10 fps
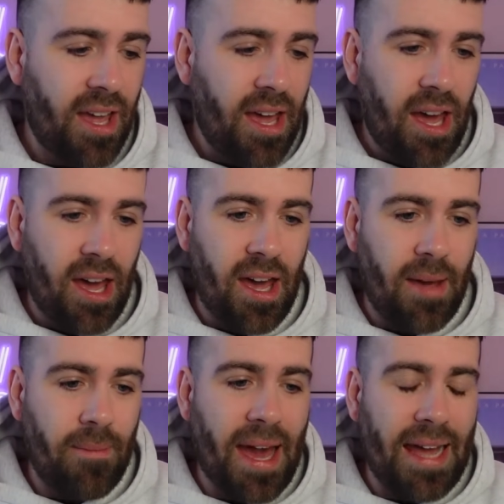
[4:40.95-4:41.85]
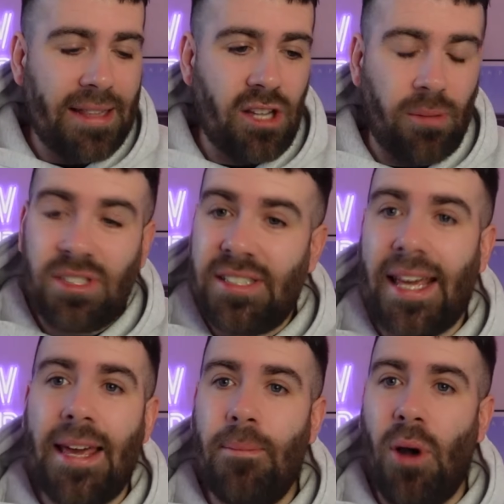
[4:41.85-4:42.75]
and I'm
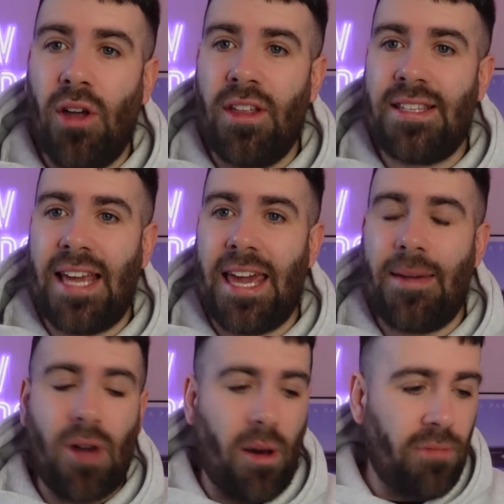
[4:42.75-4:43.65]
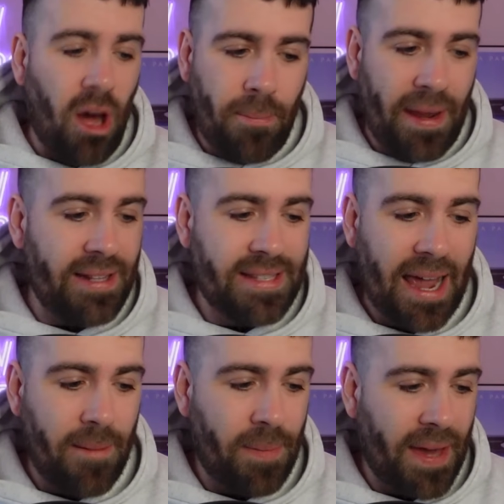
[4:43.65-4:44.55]
sticking by the team. I'm not being
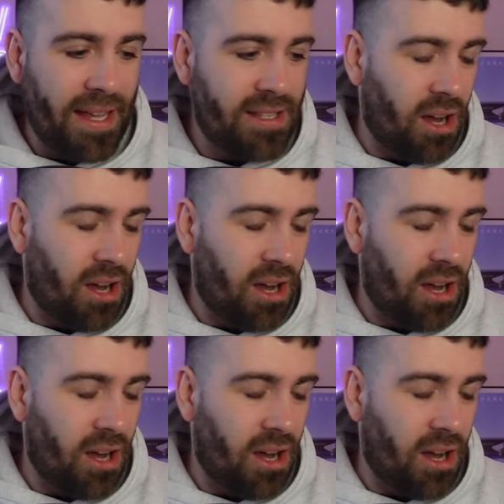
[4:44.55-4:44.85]
downbeat.